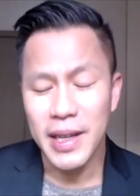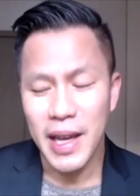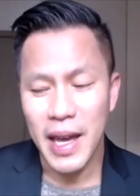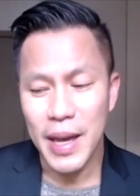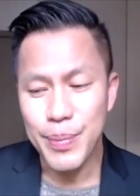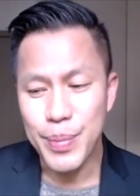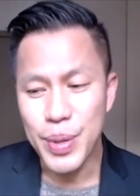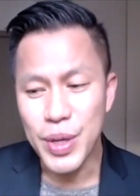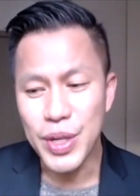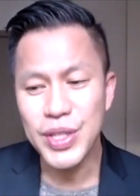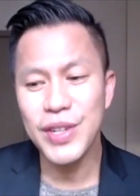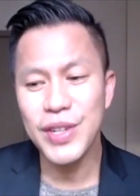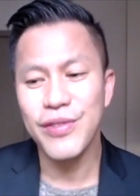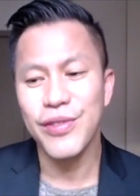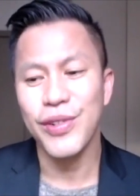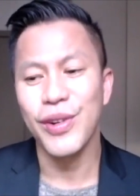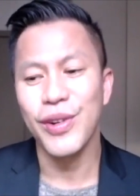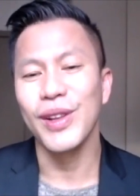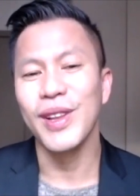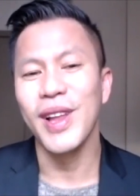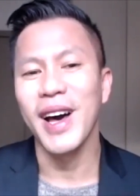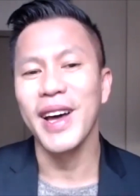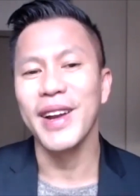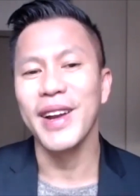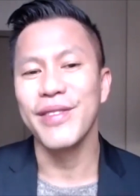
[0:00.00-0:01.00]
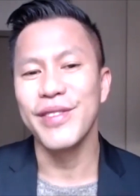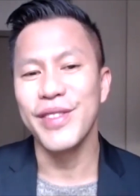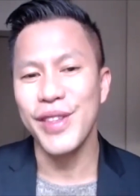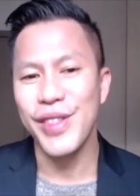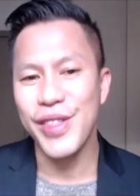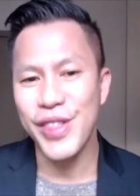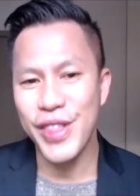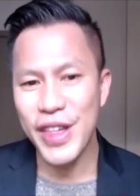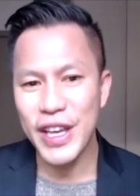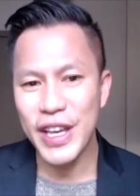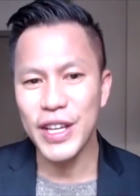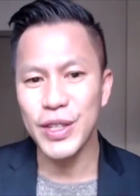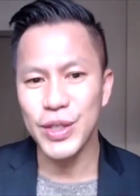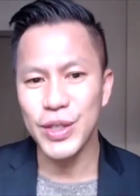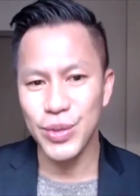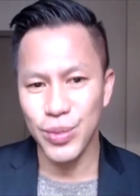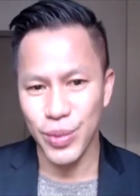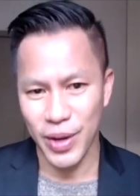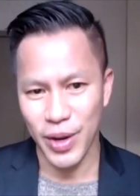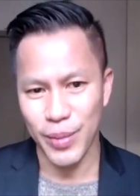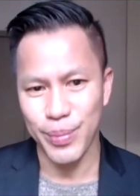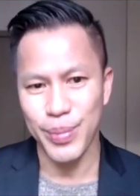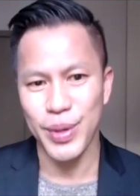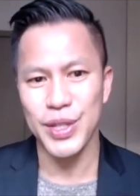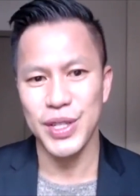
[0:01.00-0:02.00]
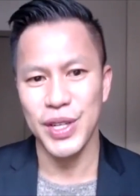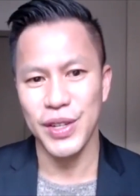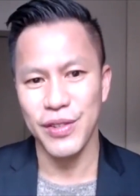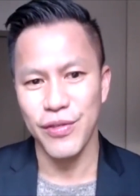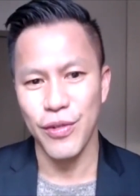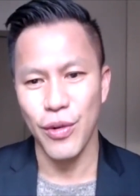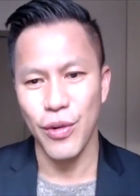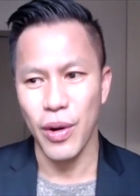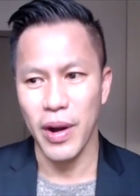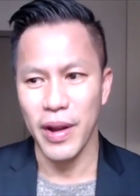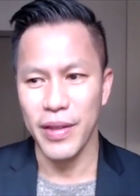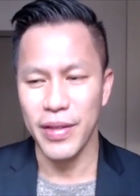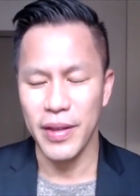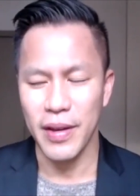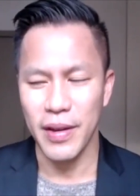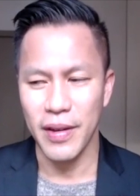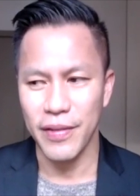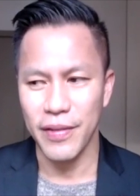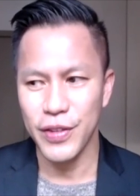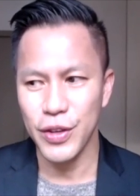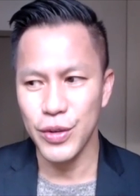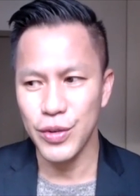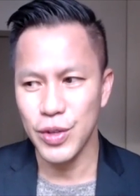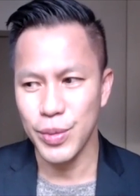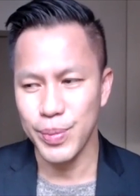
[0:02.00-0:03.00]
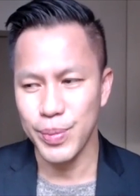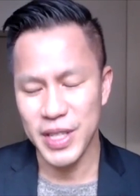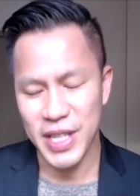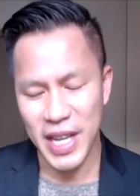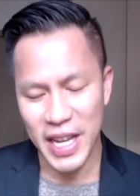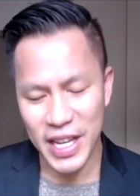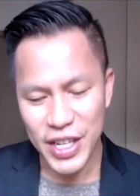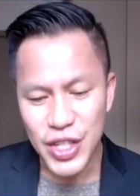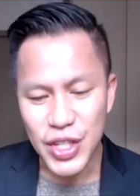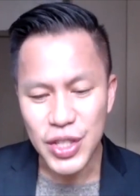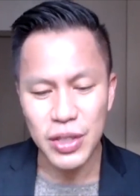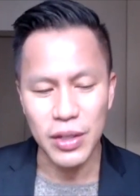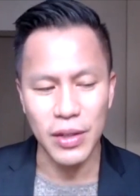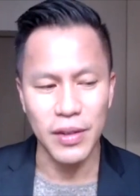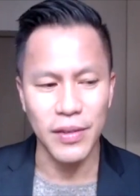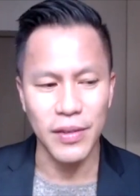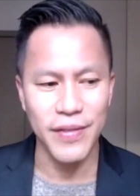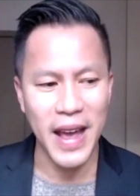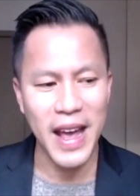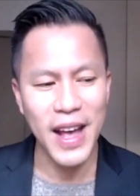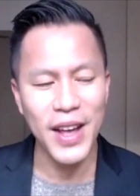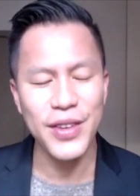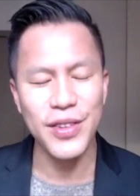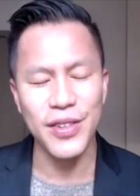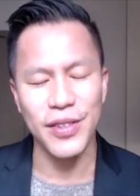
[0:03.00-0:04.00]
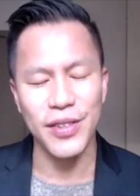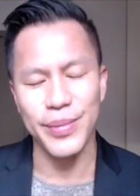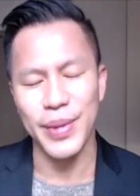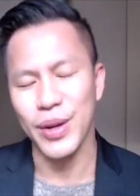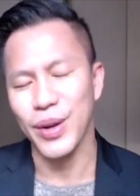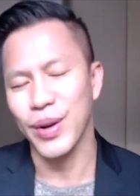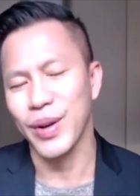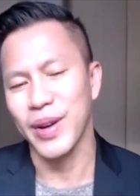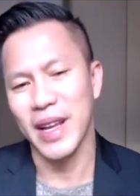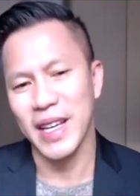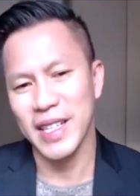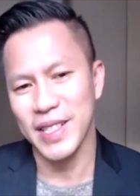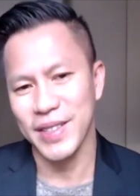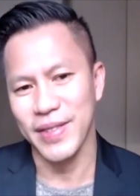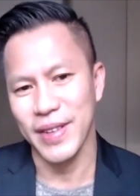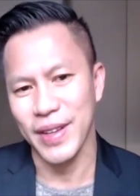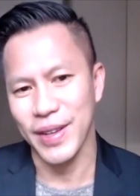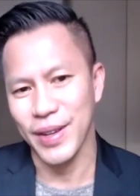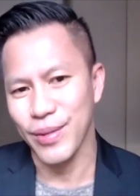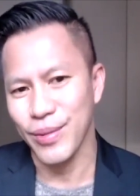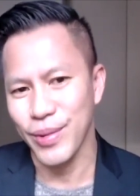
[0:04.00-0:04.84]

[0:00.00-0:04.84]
and pushing for a lot of the things we are pushing for and the future potential value of Bitcoin SV